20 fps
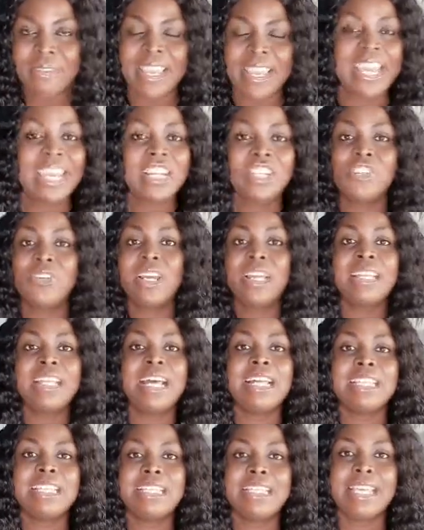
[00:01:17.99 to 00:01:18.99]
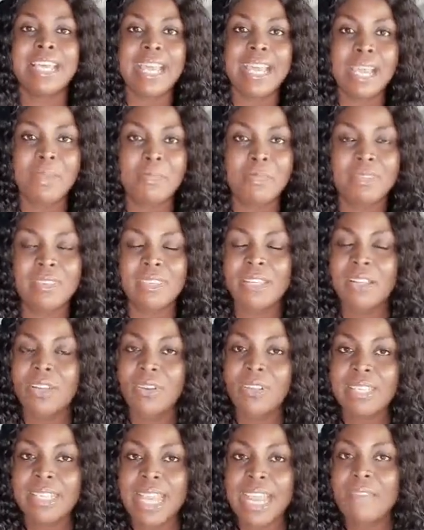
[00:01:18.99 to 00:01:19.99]
Enjoy that time.
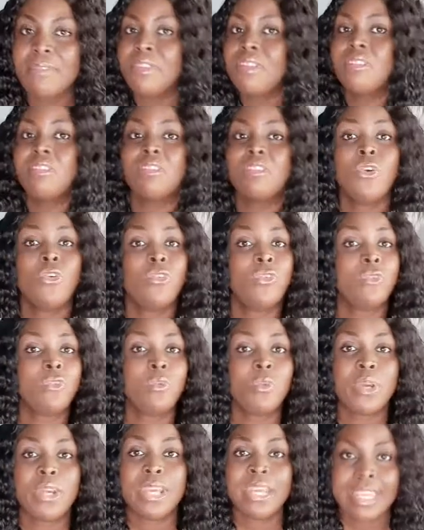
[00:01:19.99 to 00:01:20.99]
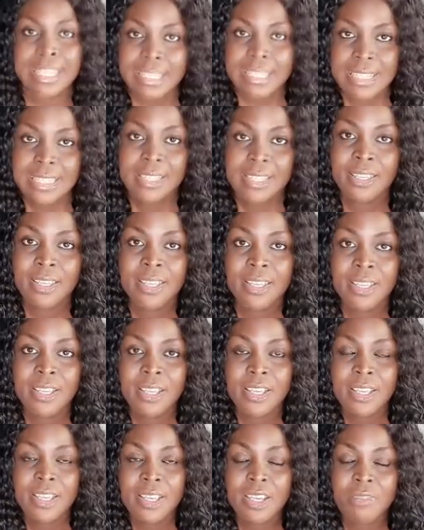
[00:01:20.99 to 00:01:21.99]
Single life is so sweet.
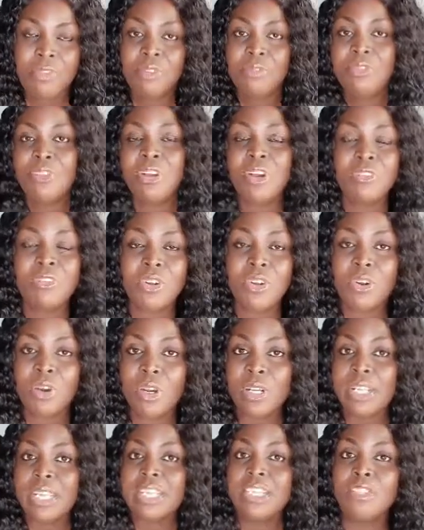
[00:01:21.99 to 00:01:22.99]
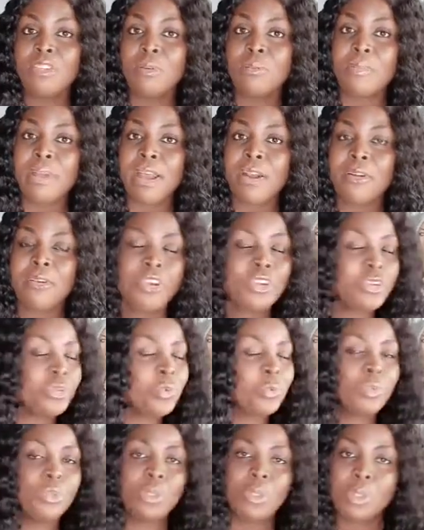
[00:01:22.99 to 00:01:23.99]
If you've not gone into marriage, you
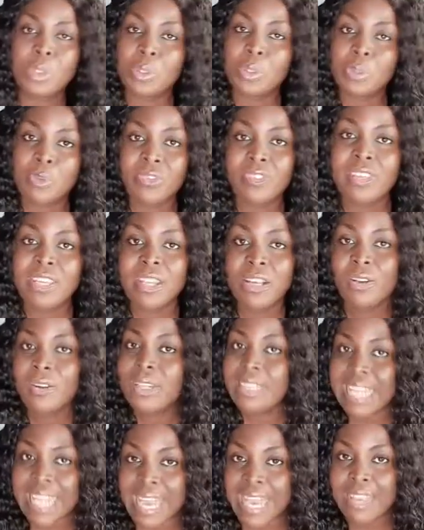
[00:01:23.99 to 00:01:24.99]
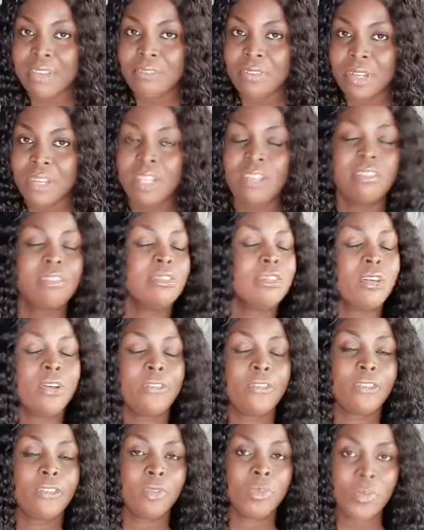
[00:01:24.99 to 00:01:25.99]
will not know. Single life is
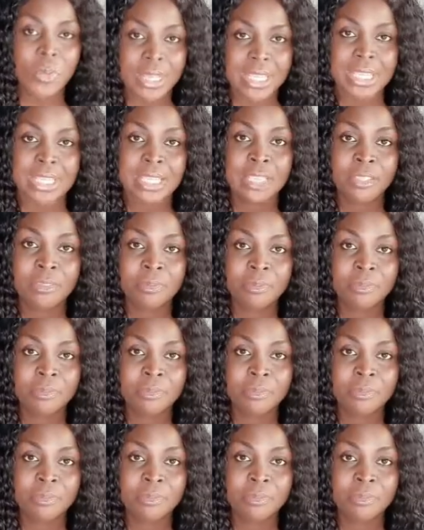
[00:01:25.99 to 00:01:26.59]
so sweet.